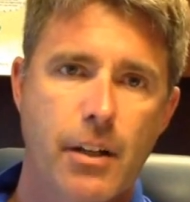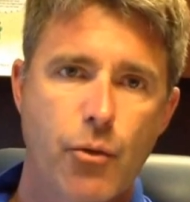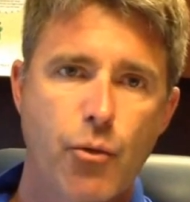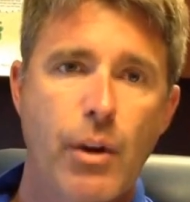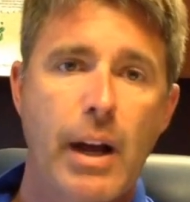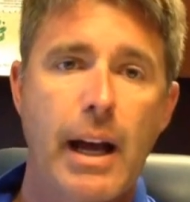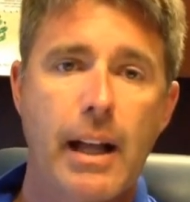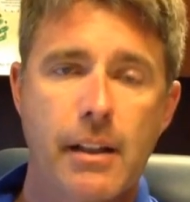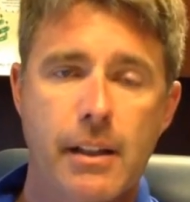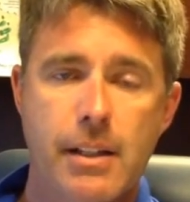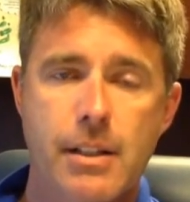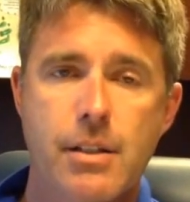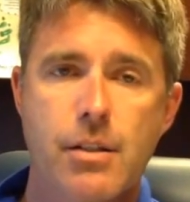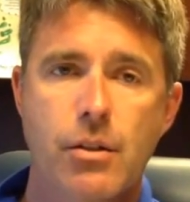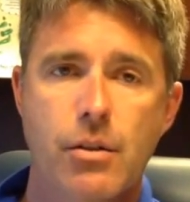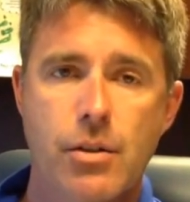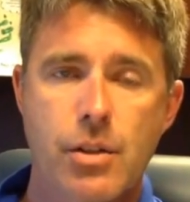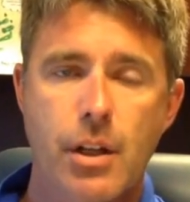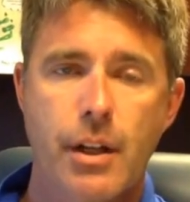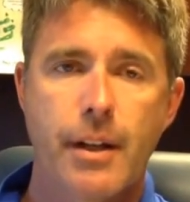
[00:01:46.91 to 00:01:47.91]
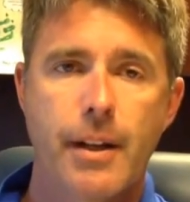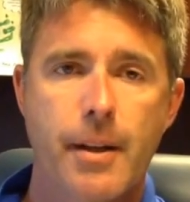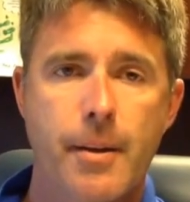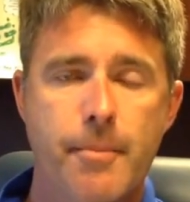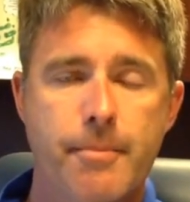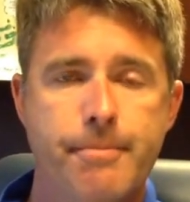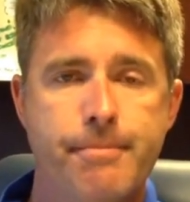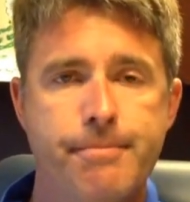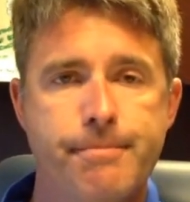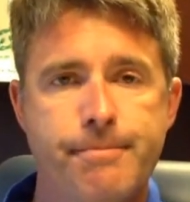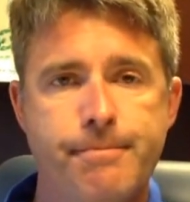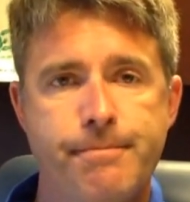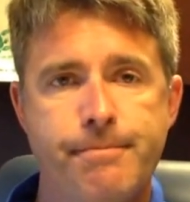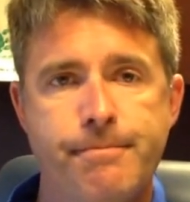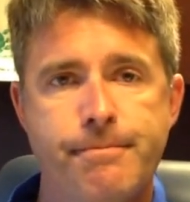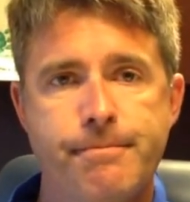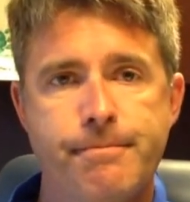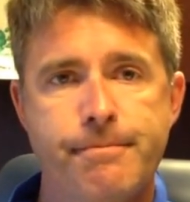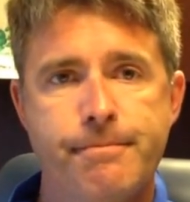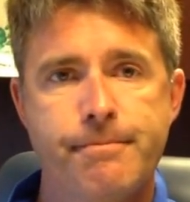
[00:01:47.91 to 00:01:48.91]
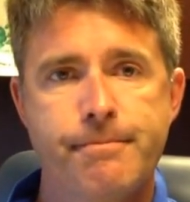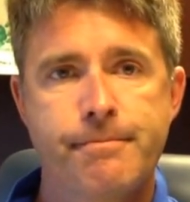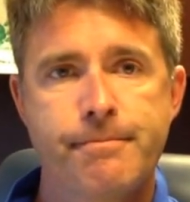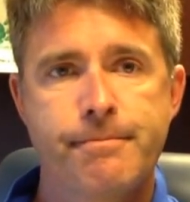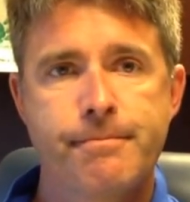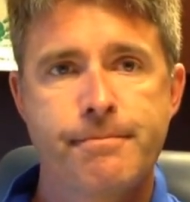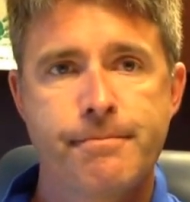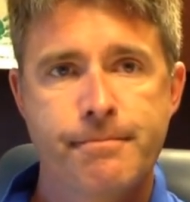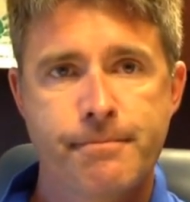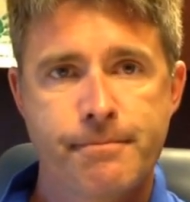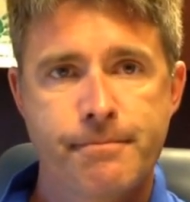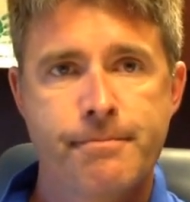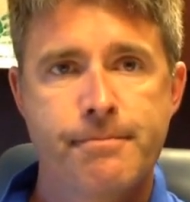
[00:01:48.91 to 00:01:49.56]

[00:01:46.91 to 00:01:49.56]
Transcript: rallies on Sunday. Okay, off topic. Uh,